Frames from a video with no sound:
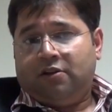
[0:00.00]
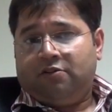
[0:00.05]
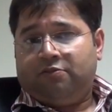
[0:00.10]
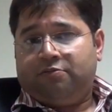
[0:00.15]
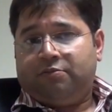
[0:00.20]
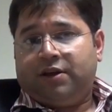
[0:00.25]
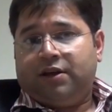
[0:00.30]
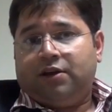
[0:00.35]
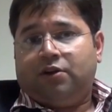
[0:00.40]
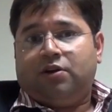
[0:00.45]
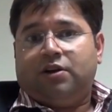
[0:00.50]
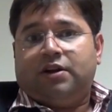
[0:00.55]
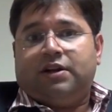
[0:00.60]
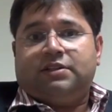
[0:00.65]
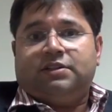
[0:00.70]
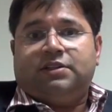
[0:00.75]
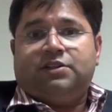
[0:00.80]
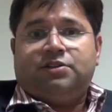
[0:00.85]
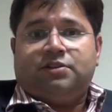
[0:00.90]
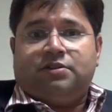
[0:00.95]
of my
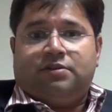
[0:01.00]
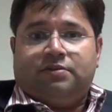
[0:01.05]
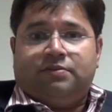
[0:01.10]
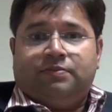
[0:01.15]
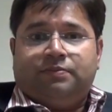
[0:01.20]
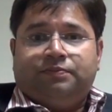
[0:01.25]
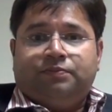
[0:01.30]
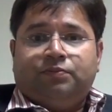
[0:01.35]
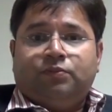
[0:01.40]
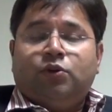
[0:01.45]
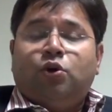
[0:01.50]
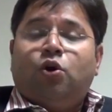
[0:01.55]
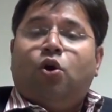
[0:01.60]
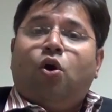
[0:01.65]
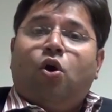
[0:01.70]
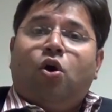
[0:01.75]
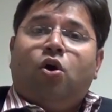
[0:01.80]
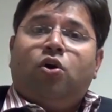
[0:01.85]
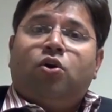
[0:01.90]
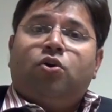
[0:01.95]
organization
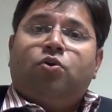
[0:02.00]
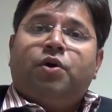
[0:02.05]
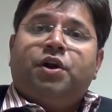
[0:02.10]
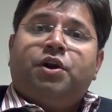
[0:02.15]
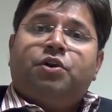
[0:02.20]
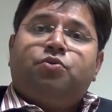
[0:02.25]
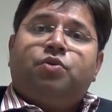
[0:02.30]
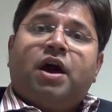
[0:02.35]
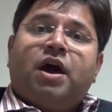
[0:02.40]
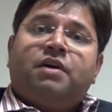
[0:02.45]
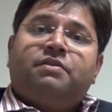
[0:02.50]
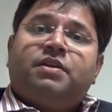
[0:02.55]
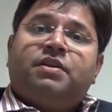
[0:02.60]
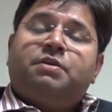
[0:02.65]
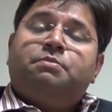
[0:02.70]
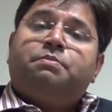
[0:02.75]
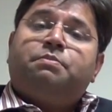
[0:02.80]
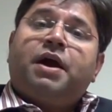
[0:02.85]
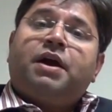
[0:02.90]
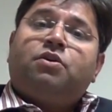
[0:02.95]
or going to have an
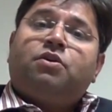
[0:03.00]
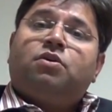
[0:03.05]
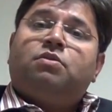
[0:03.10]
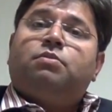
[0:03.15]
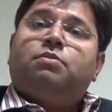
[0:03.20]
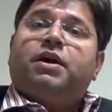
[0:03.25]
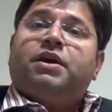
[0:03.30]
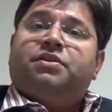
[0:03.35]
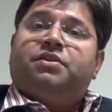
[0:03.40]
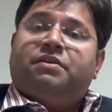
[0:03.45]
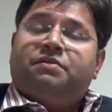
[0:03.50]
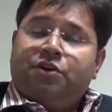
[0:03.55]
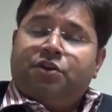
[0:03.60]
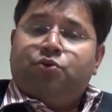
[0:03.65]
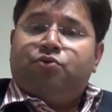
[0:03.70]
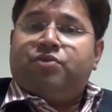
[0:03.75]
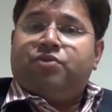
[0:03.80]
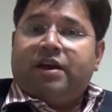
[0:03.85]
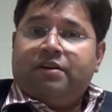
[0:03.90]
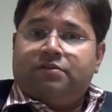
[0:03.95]
impact on my
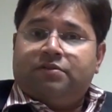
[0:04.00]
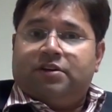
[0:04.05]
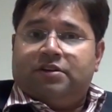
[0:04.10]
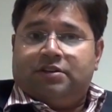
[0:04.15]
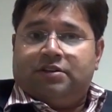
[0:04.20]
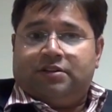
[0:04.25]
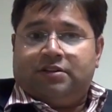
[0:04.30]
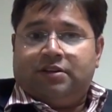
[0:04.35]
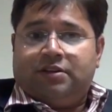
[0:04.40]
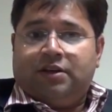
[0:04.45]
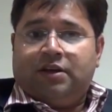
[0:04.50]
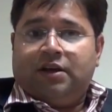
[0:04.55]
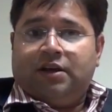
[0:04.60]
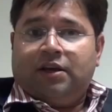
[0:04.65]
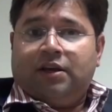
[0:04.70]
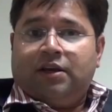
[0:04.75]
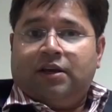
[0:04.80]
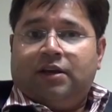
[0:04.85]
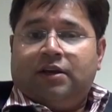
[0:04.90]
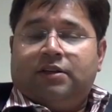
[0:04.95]
revenue drivers,
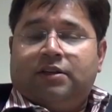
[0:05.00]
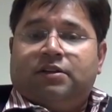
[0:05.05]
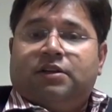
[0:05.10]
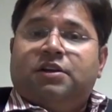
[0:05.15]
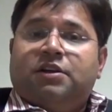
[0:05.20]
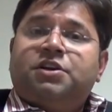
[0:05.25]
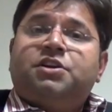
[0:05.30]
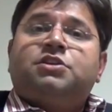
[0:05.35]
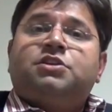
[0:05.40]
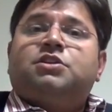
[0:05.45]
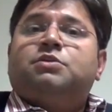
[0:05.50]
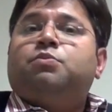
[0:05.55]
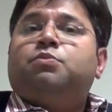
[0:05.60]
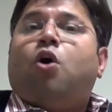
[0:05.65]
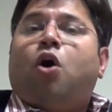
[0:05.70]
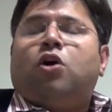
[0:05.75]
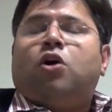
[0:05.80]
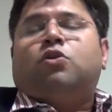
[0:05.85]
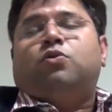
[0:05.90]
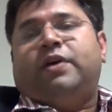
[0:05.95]
the
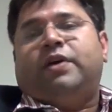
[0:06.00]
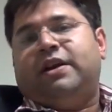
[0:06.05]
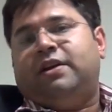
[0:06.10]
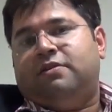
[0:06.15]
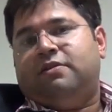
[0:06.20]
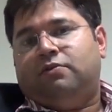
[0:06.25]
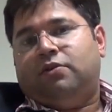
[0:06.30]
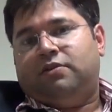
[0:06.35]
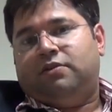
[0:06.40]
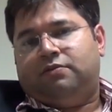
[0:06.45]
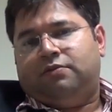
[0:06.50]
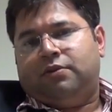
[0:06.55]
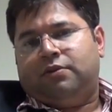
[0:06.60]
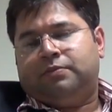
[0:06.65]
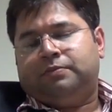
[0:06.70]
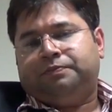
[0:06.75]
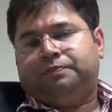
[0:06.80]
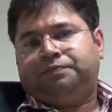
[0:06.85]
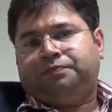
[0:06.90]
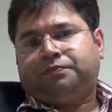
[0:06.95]
leadership ought to get involved.
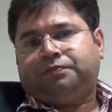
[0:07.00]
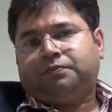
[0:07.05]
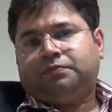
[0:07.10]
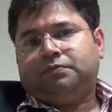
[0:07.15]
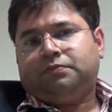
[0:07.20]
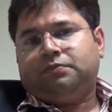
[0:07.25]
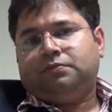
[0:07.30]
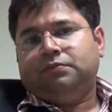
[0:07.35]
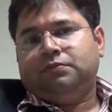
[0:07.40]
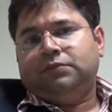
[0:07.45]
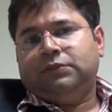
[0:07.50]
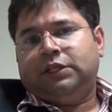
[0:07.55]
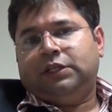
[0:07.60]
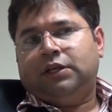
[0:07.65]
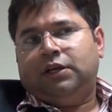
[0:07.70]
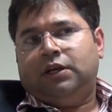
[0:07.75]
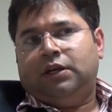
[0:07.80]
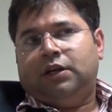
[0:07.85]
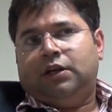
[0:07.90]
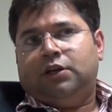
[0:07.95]

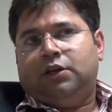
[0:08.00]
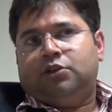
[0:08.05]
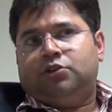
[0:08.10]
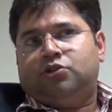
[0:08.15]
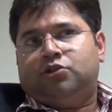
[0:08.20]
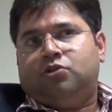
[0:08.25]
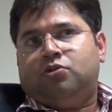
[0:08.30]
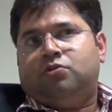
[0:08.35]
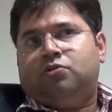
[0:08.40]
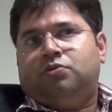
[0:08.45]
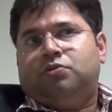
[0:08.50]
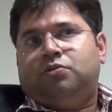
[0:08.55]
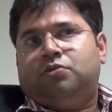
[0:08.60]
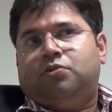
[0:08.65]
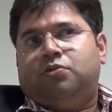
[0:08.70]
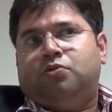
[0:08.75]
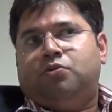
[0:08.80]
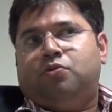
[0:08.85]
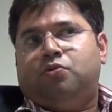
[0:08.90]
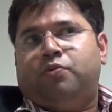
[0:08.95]
So
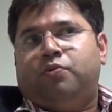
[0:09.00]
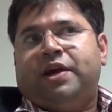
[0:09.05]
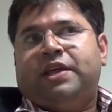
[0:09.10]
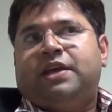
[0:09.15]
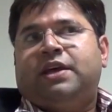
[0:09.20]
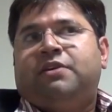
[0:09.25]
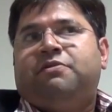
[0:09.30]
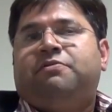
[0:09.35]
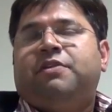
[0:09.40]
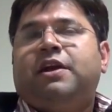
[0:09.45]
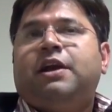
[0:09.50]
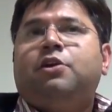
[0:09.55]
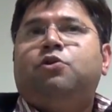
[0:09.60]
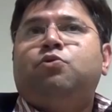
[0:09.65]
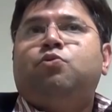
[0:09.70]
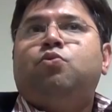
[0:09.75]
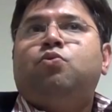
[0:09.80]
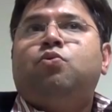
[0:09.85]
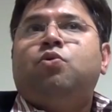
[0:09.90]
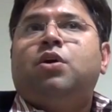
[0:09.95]
where they fail
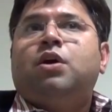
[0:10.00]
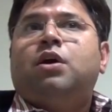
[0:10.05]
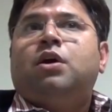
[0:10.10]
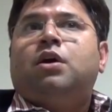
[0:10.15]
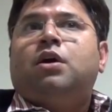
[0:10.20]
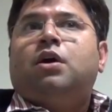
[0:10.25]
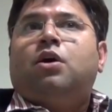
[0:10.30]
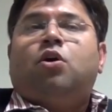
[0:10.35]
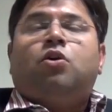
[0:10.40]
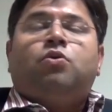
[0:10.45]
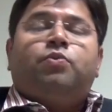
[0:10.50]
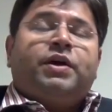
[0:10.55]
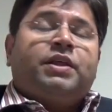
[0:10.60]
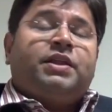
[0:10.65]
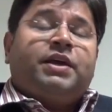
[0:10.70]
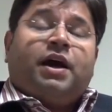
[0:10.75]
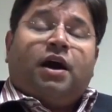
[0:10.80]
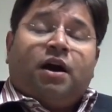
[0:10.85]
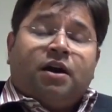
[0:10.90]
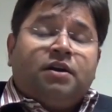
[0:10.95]
to or where
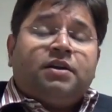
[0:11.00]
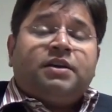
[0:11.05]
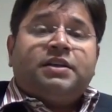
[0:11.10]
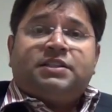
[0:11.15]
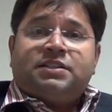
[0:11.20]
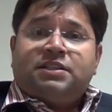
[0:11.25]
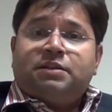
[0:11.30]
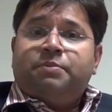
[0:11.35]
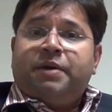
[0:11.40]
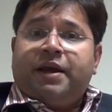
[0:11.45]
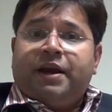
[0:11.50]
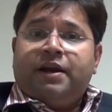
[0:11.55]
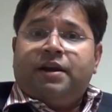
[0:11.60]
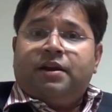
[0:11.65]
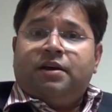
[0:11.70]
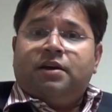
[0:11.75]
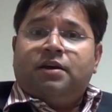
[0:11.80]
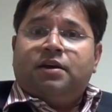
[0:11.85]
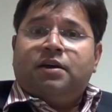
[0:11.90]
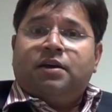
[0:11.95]
they underestimate